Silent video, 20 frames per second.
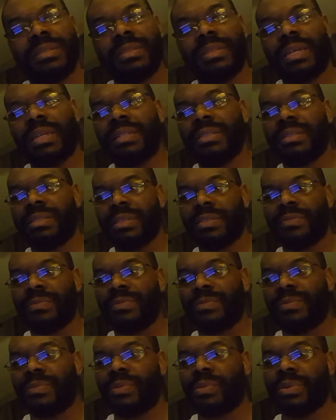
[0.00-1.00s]
I didn't see
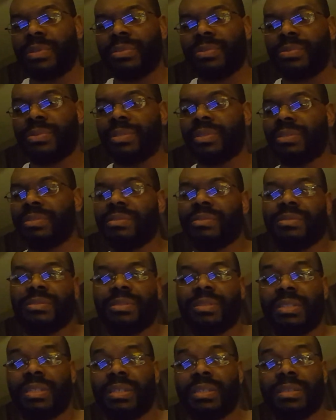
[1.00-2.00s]
43
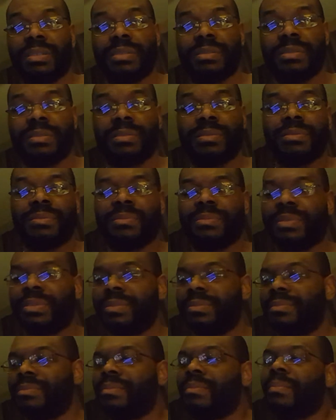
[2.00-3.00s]
kids,
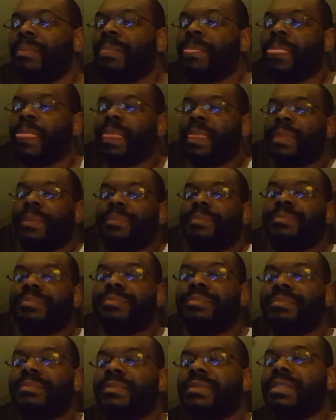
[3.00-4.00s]

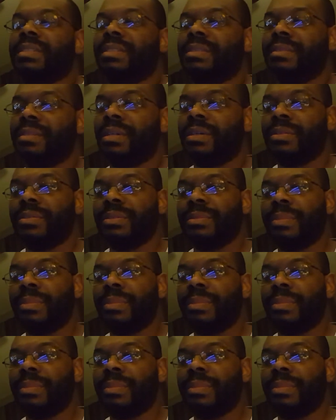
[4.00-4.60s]
but I don't know.